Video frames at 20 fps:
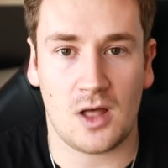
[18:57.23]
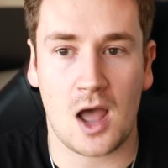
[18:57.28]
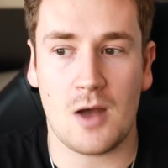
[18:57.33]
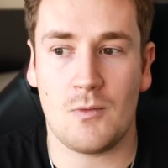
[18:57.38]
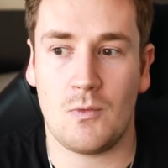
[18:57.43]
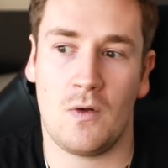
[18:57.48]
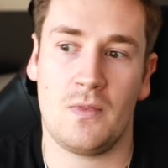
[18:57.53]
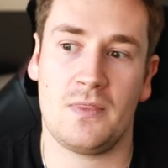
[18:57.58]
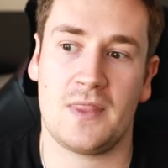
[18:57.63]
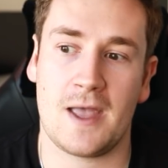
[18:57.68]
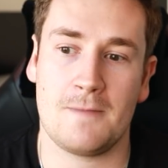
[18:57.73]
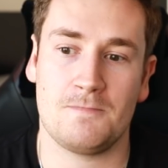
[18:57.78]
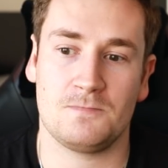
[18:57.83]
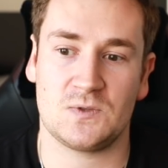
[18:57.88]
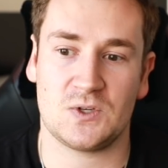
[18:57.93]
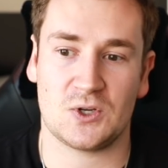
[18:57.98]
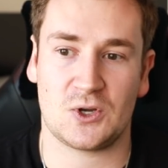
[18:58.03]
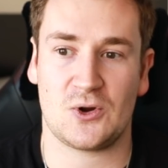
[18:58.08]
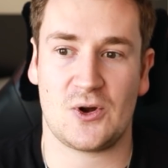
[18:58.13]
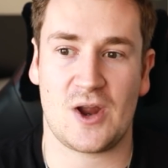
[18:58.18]
I want them
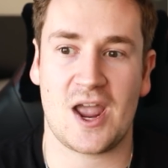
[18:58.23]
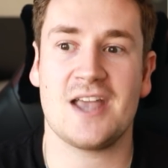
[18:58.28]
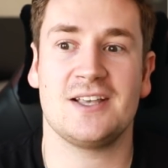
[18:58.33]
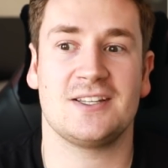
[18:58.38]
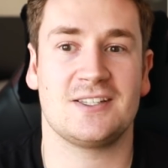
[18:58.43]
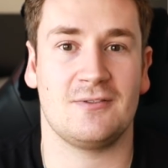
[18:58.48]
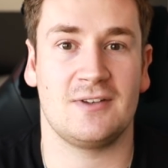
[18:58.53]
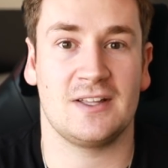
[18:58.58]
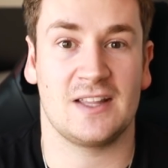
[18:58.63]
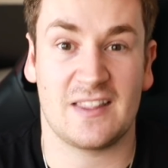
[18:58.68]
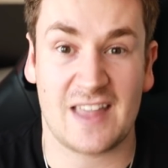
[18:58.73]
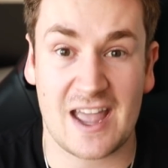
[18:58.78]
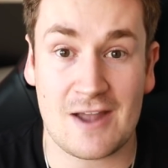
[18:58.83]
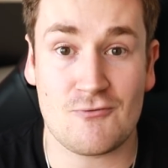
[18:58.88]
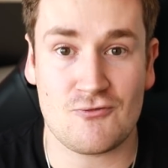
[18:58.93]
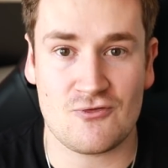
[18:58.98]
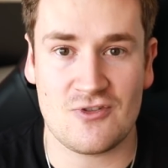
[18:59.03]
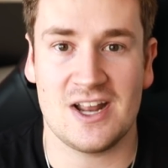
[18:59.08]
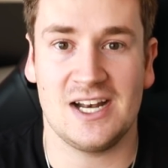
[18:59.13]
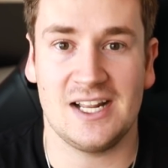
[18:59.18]
to create something that they
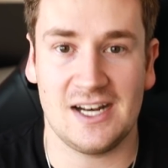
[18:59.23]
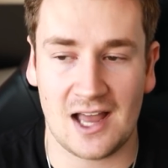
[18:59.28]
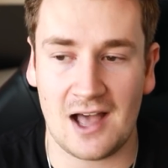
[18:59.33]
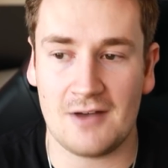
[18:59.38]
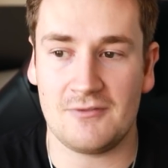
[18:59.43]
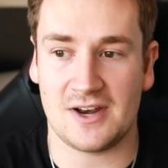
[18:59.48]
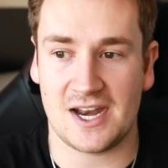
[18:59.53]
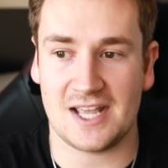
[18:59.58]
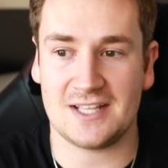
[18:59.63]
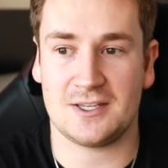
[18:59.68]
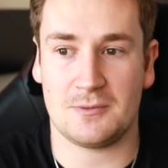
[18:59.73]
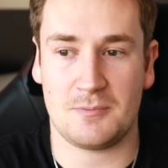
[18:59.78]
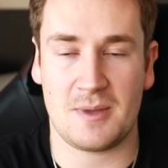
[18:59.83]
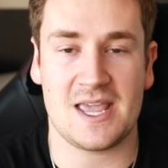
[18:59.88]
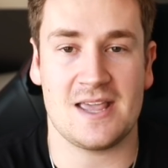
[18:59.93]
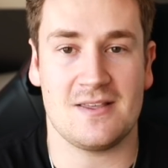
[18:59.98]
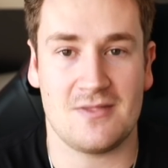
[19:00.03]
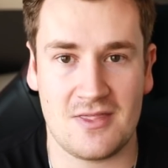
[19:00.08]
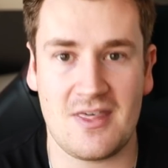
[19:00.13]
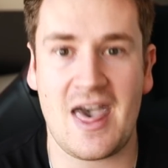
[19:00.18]
really love and it to
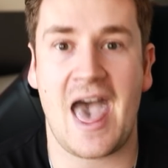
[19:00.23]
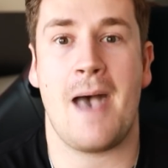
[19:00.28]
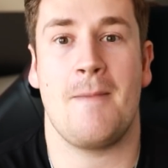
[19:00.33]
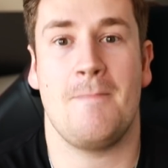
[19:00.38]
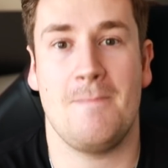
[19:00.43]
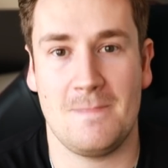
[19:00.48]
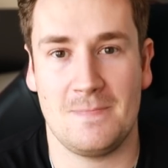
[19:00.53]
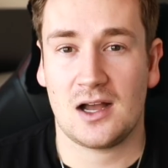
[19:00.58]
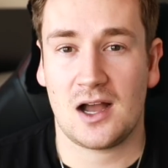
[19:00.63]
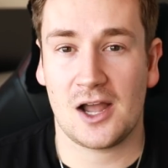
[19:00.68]
be them.